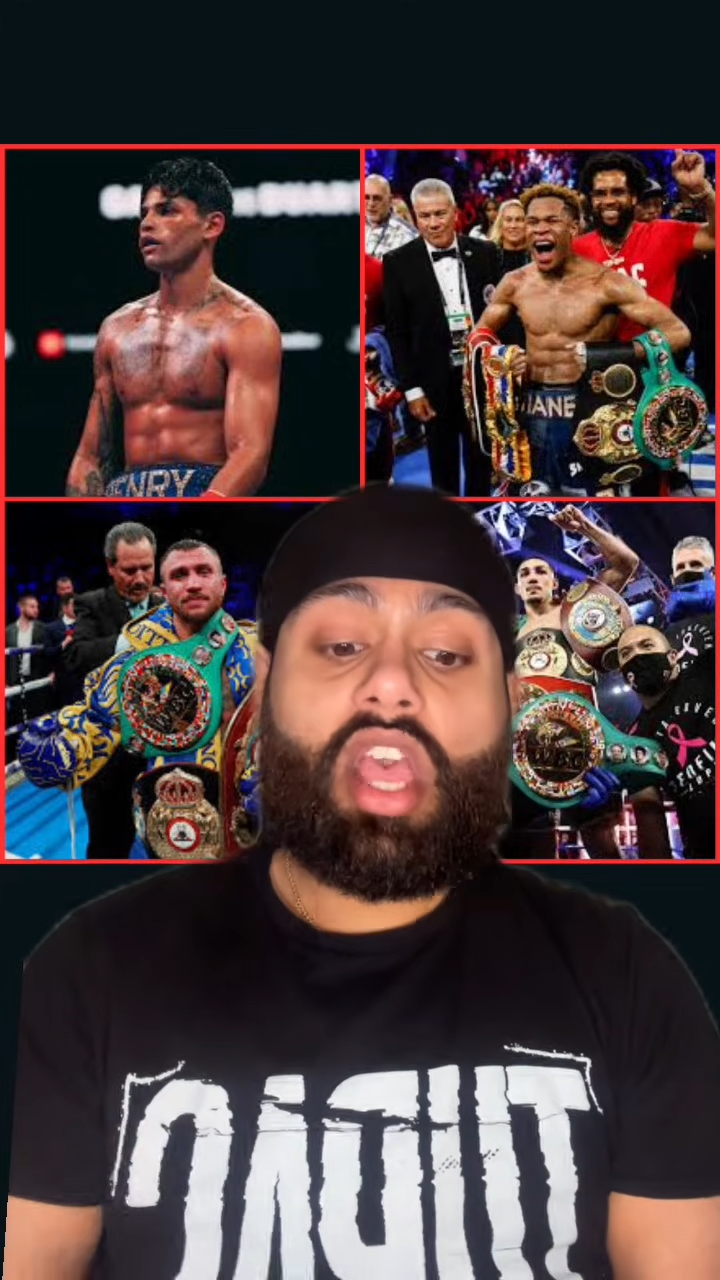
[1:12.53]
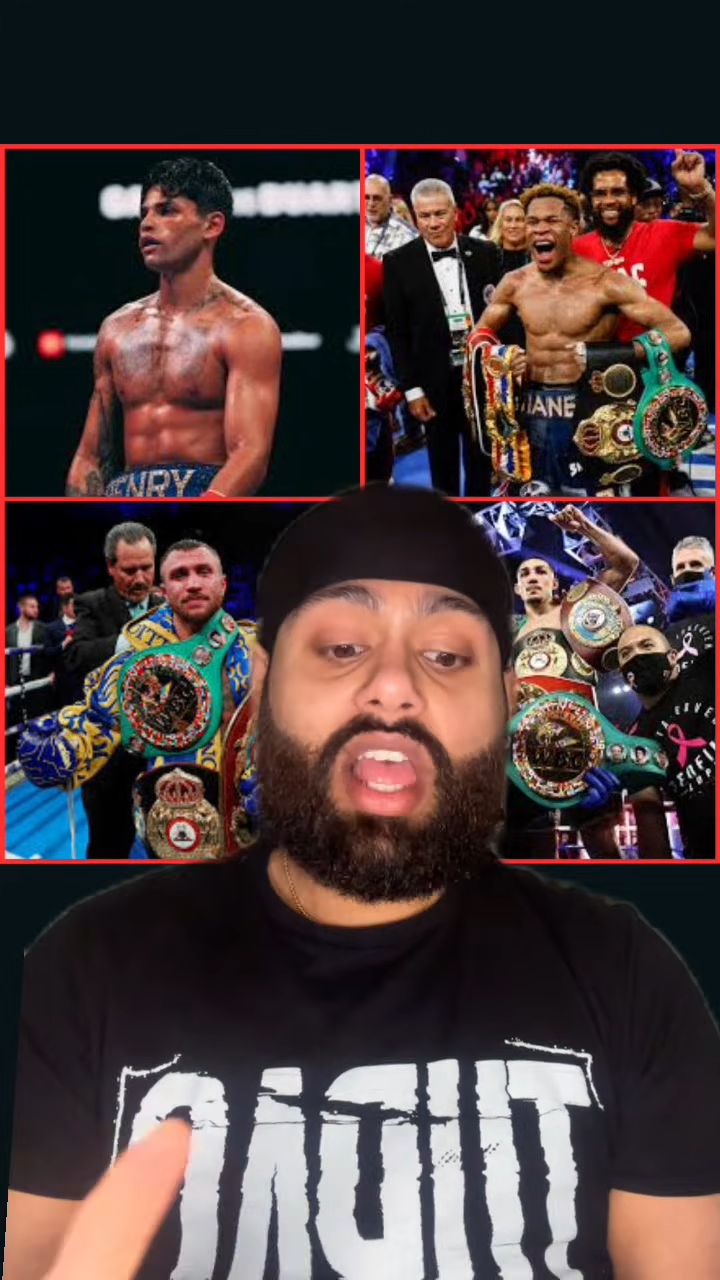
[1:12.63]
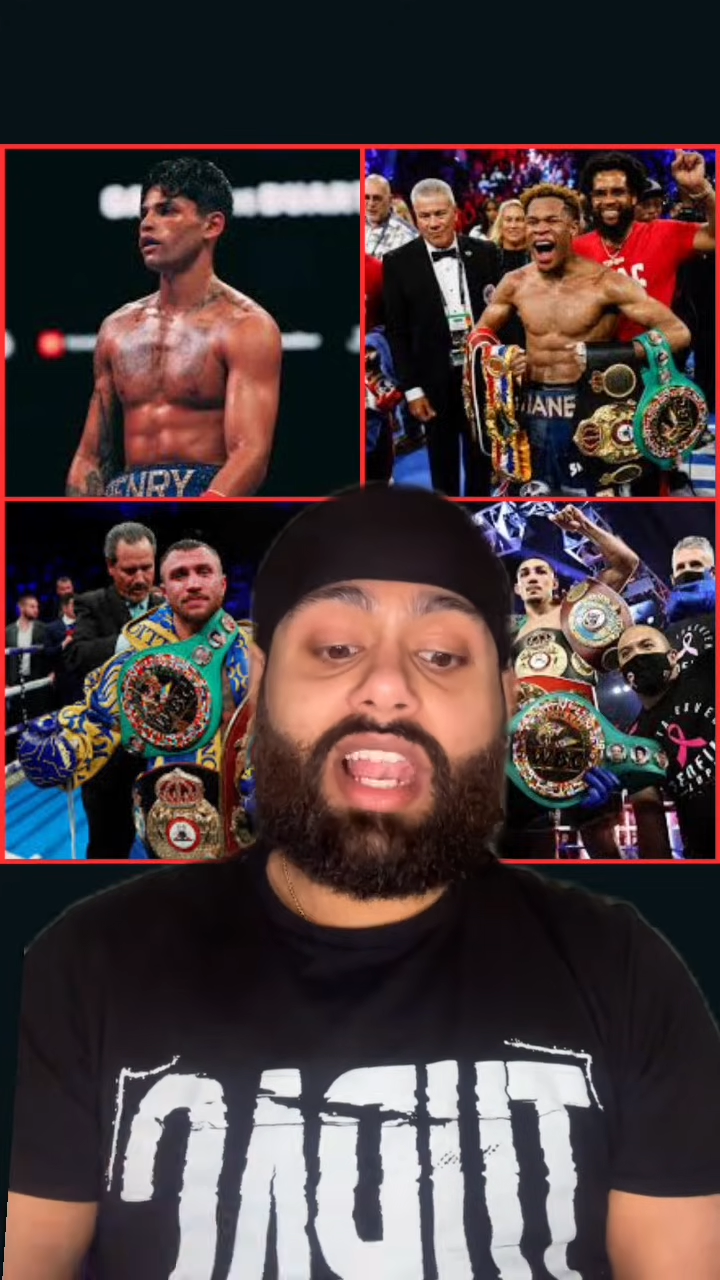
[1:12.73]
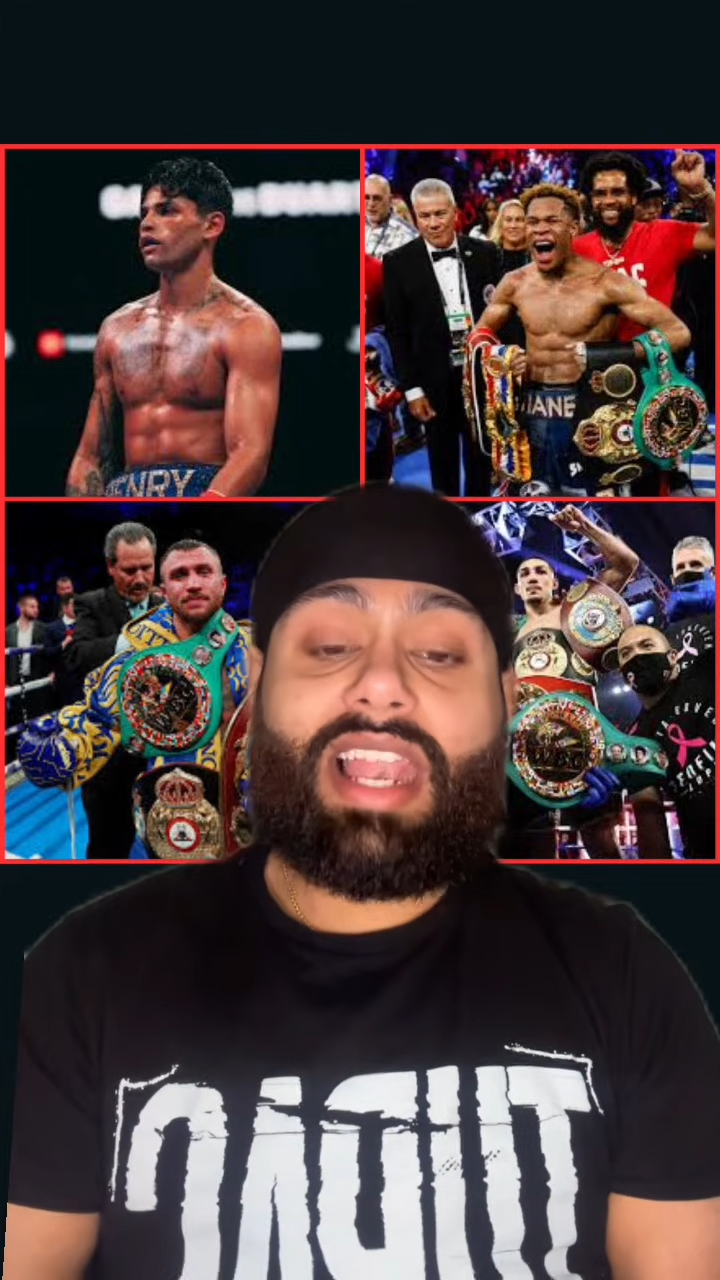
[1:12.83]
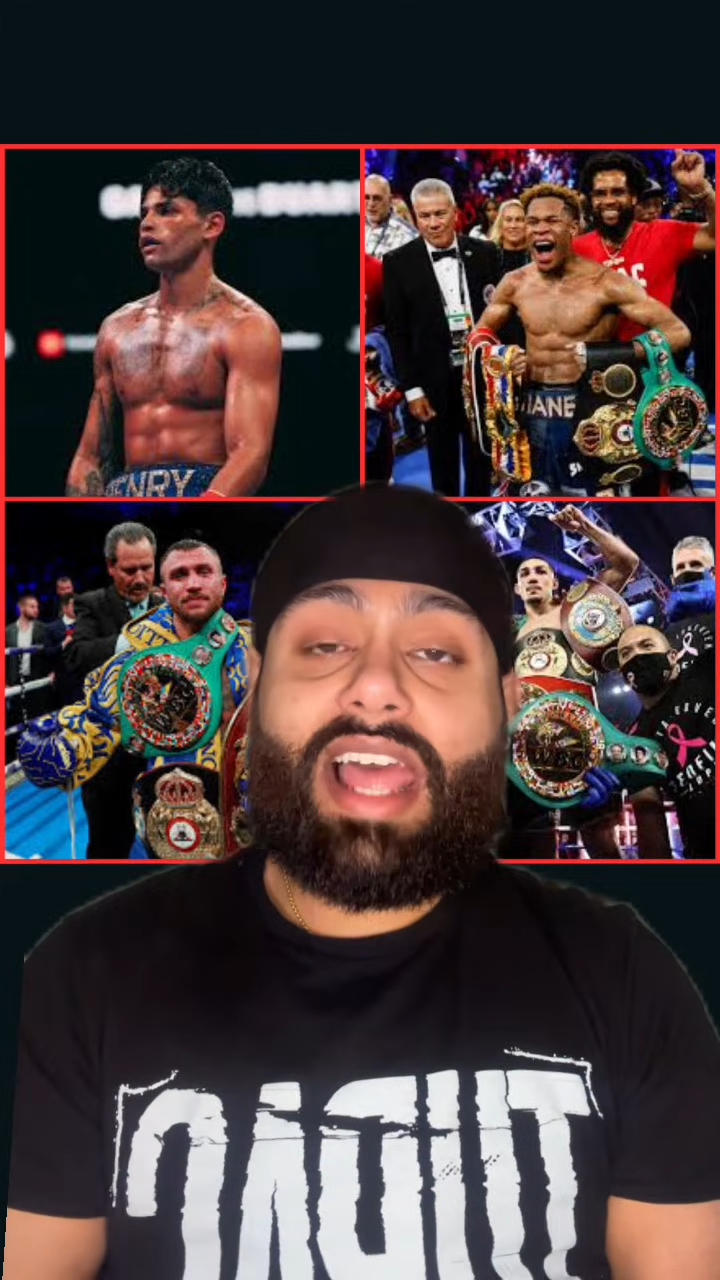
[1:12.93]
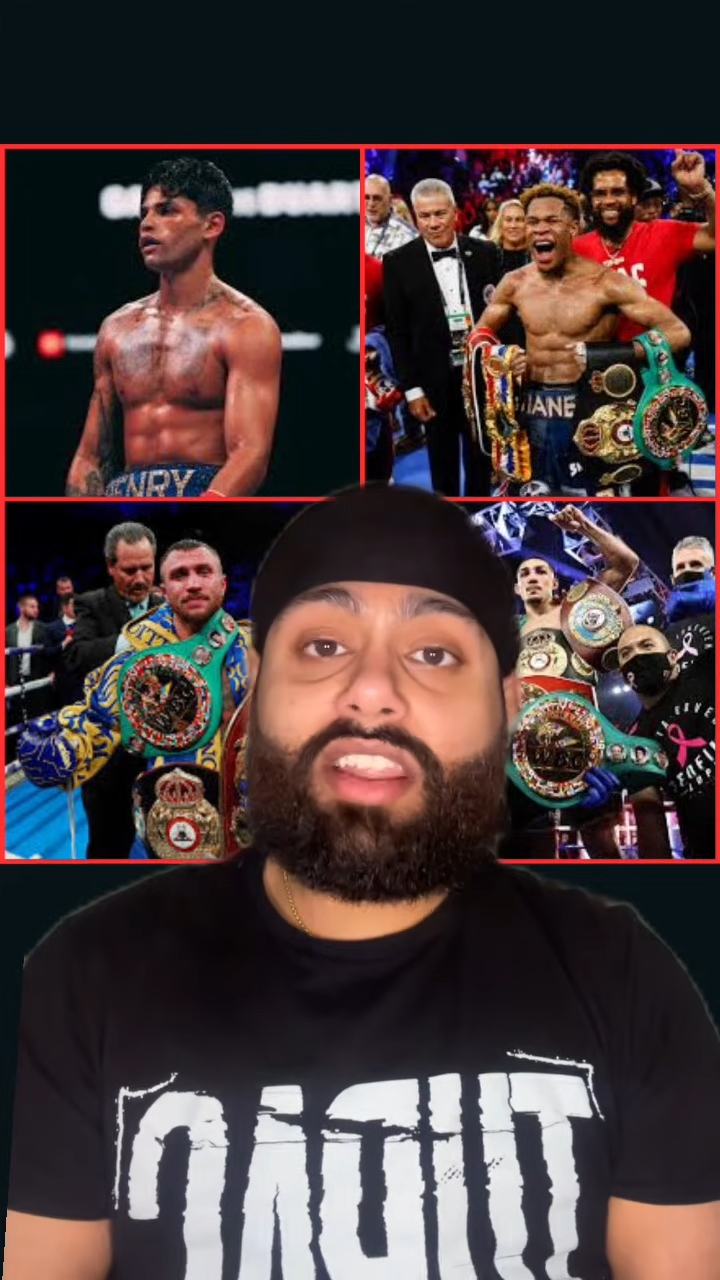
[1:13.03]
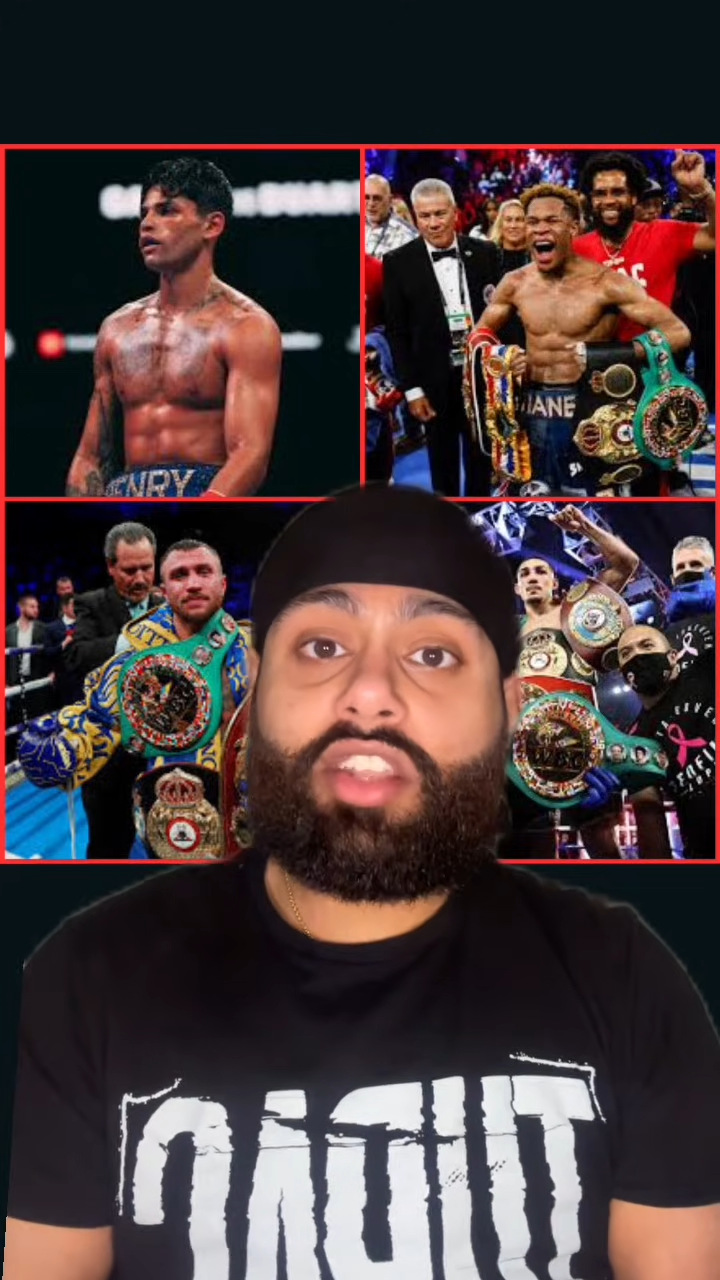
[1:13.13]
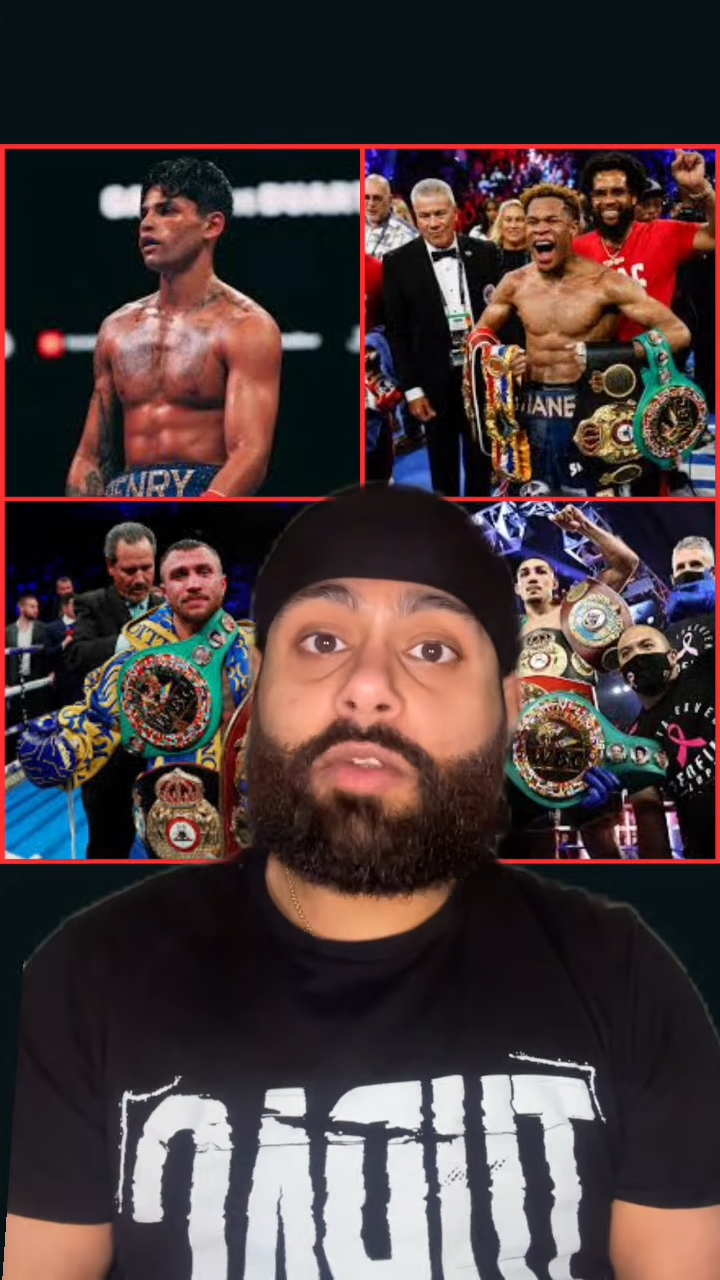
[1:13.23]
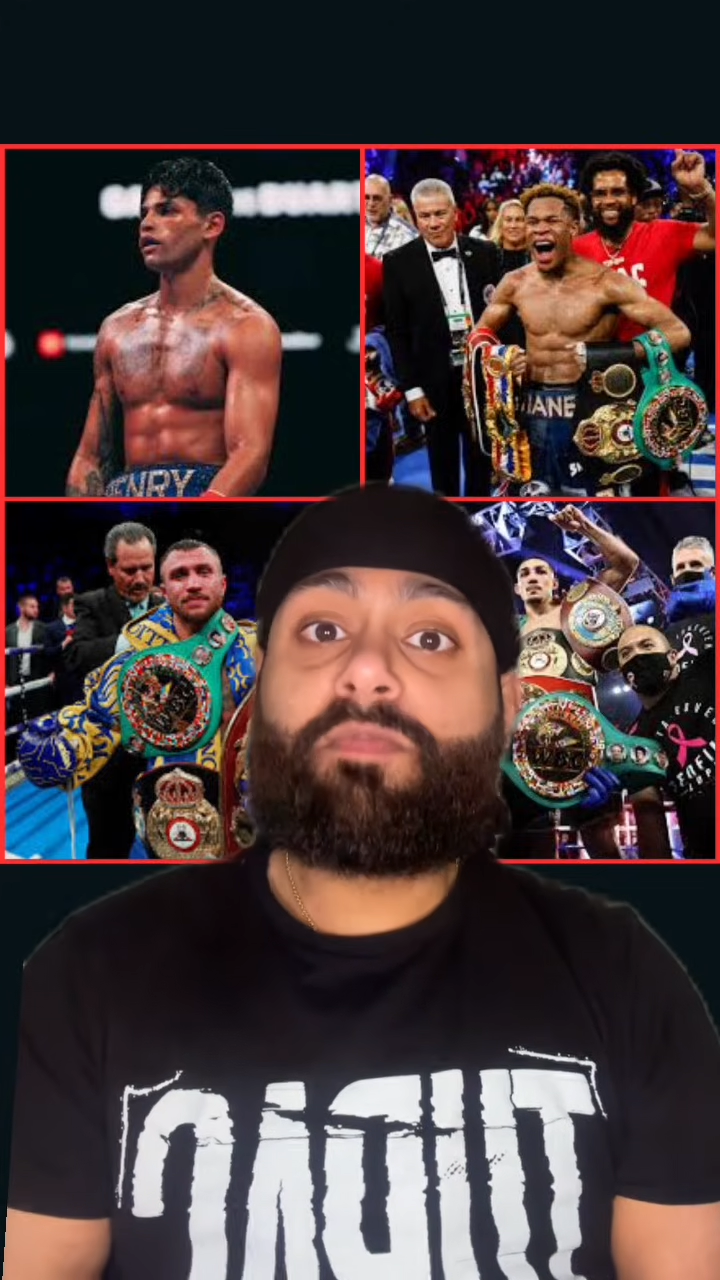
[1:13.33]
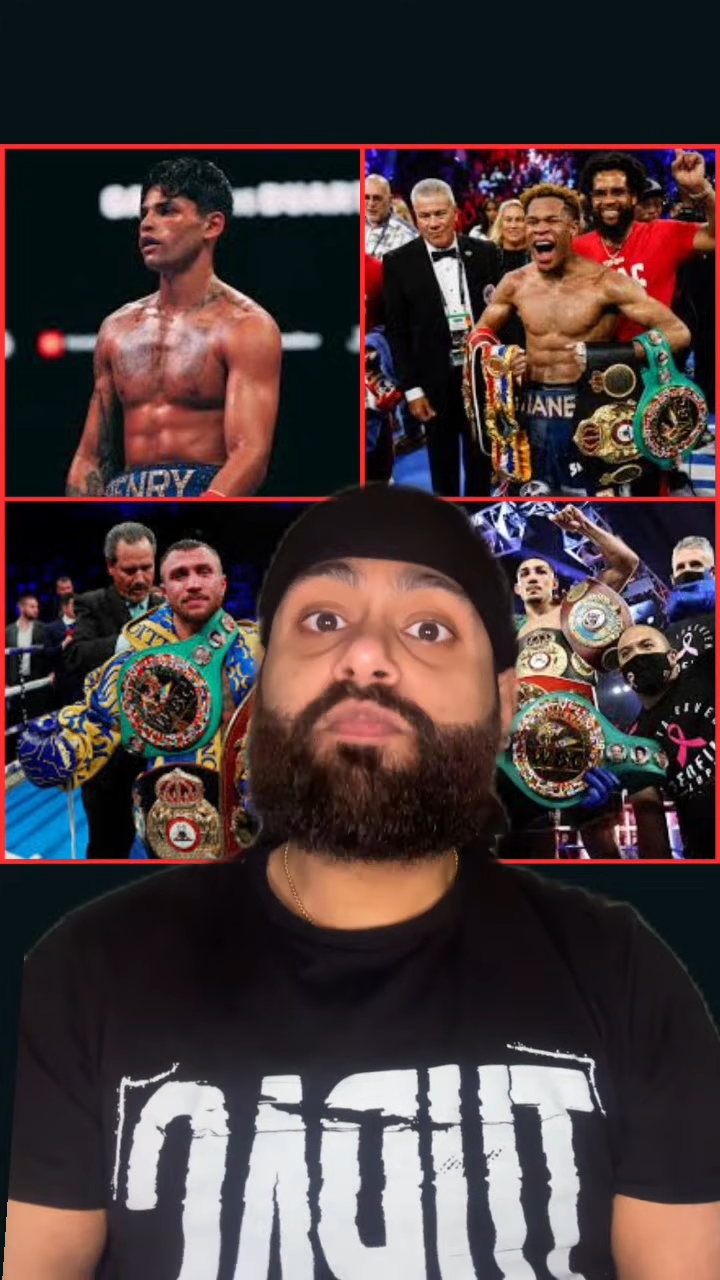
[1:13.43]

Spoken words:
Leonard,